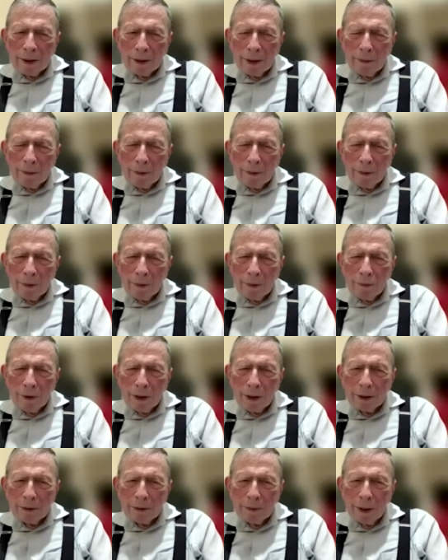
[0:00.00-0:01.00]
some of the
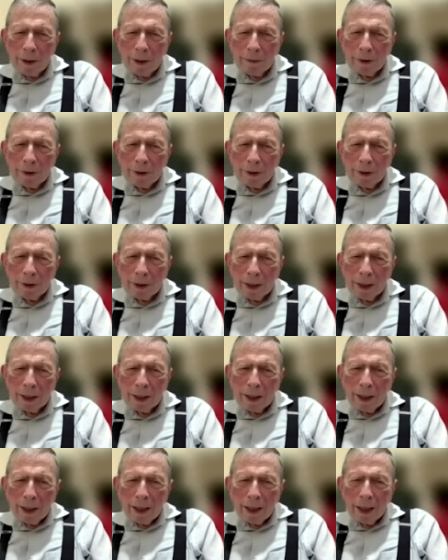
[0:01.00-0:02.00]
French members.
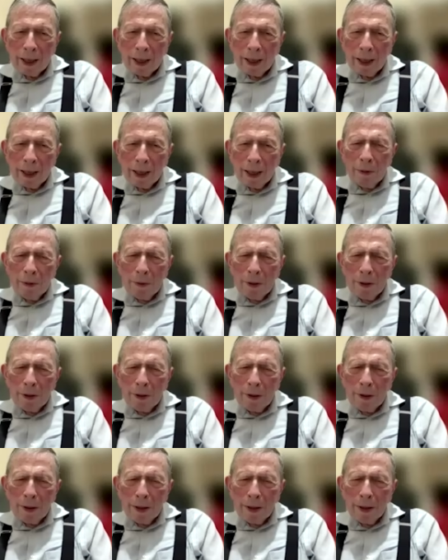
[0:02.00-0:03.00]
There
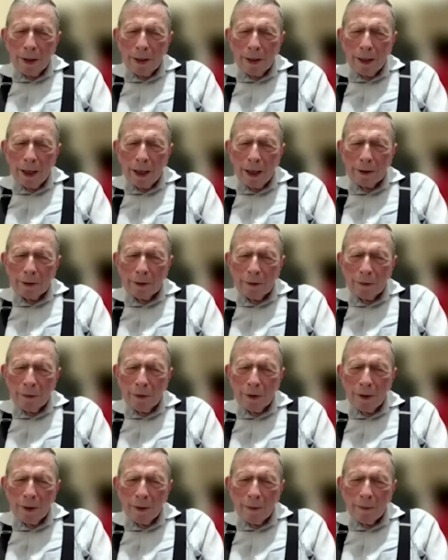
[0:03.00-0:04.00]
were lots of
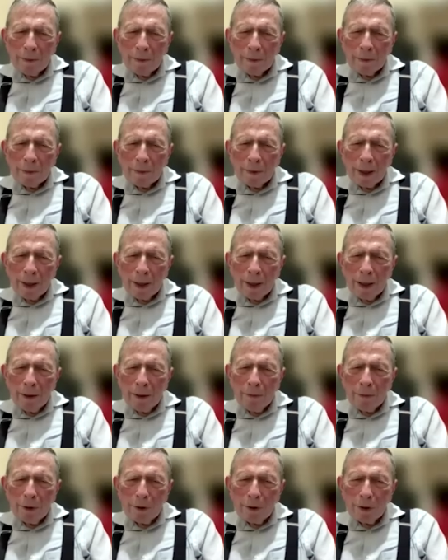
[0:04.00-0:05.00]

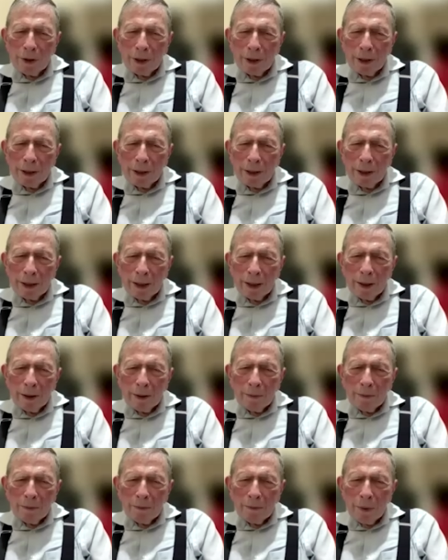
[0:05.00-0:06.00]
amusing
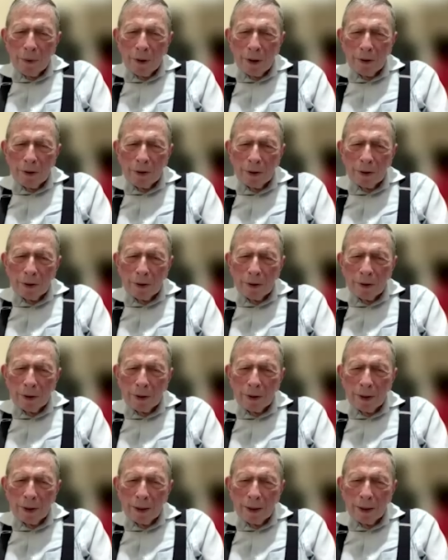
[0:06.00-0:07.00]

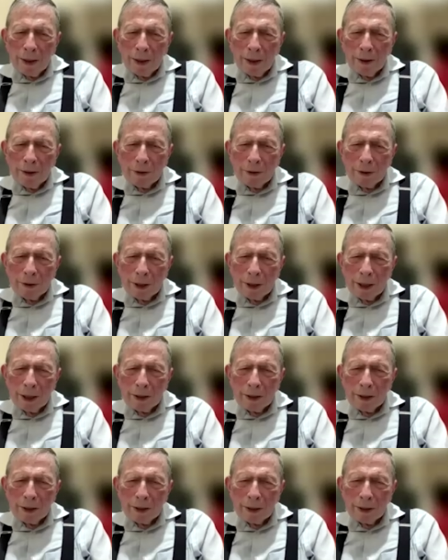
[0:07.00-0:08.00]
personal
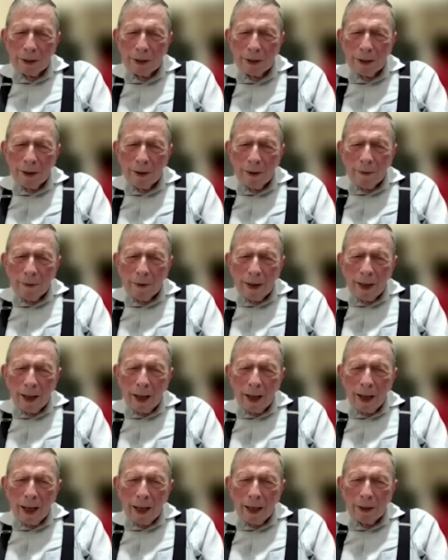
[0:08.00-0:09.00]
interchanges,
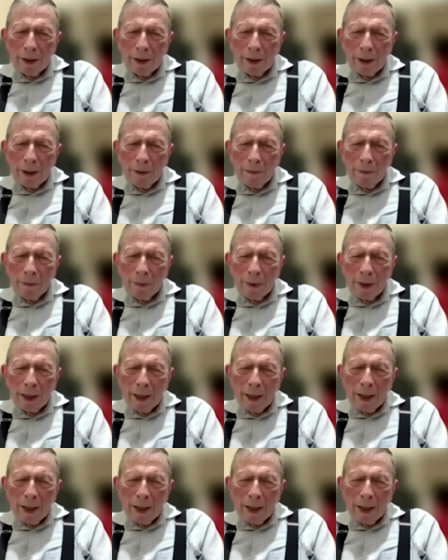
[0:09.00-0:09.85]
and